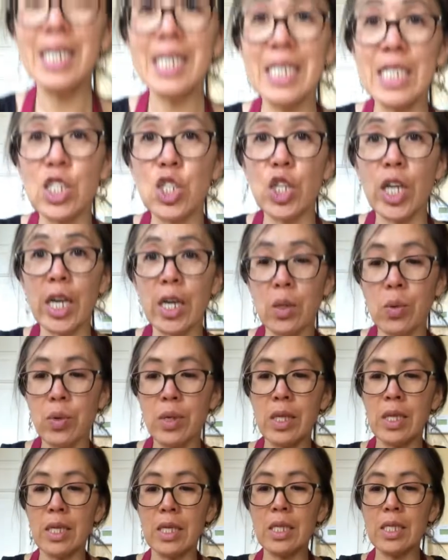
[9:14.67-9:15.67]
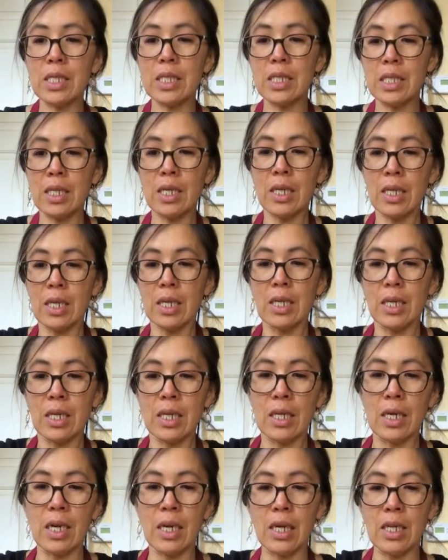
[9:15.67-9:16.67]
to check with this
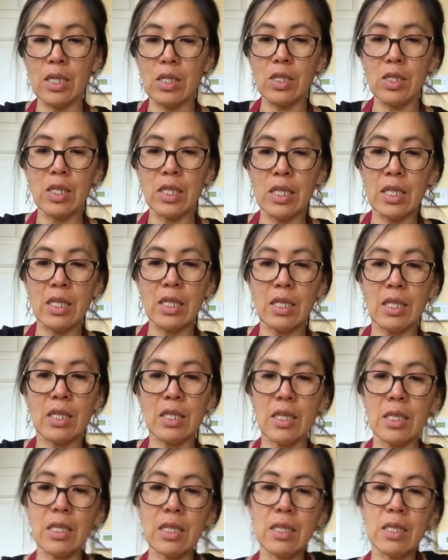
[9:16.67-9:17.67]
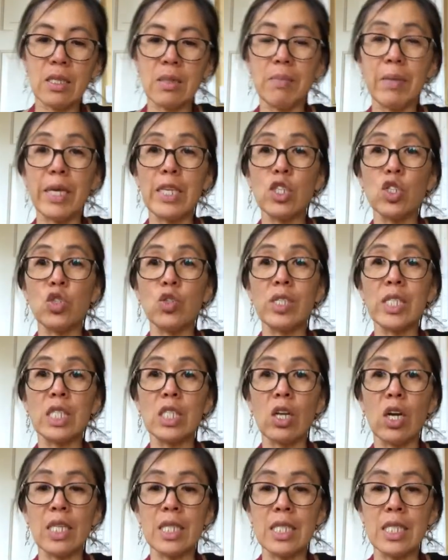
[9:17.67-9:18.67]
underneath to make sure it's
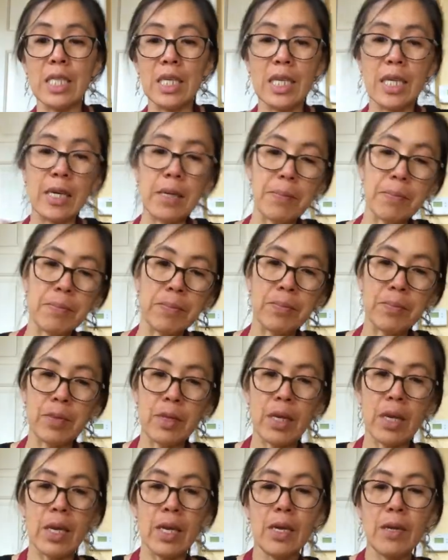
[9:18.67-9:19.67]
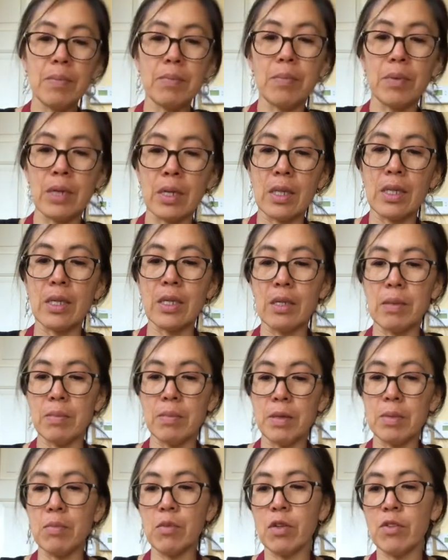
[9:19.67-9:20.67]
not sticking. Okay, put a little
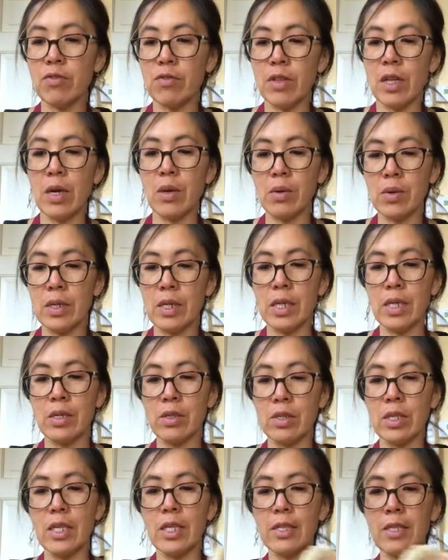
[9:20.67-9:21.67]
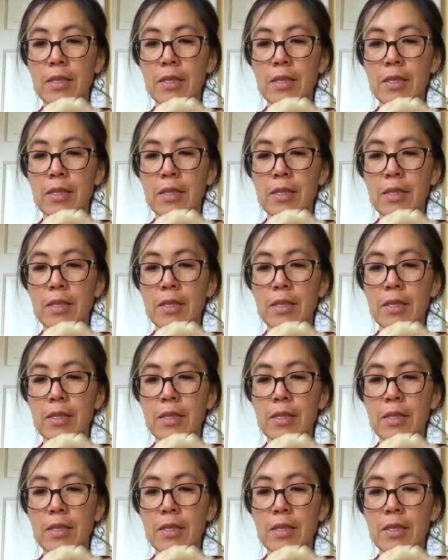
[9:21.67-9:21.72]
bit more flour underneath.